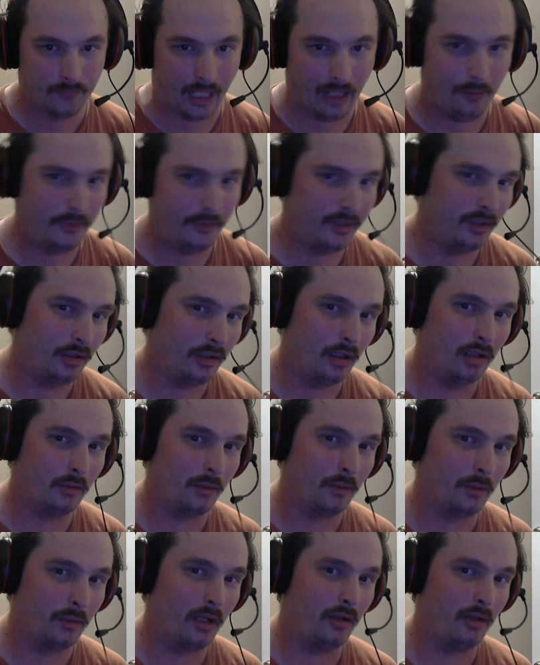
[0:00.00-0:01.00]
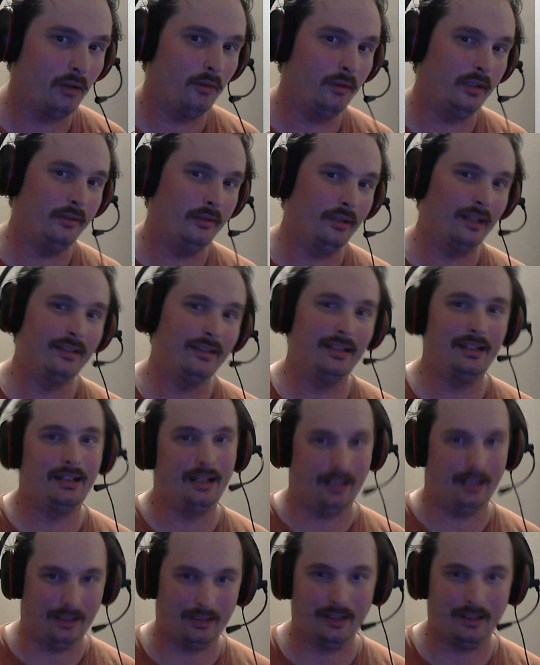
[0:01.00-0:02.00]
I was in Colorado in
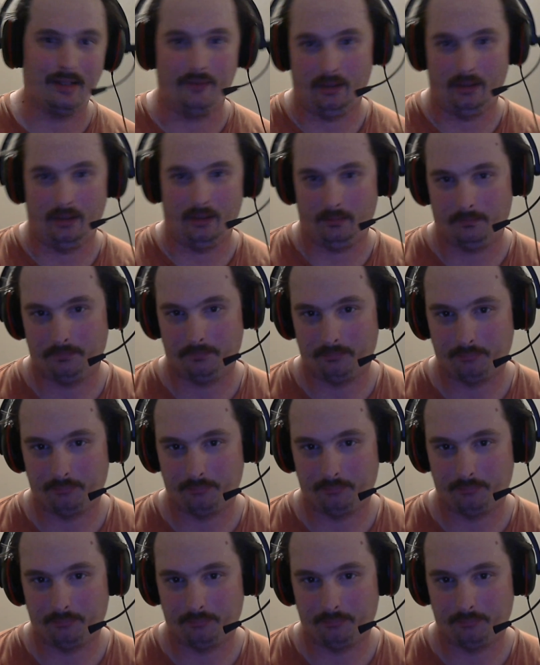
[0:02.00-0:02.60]
1997.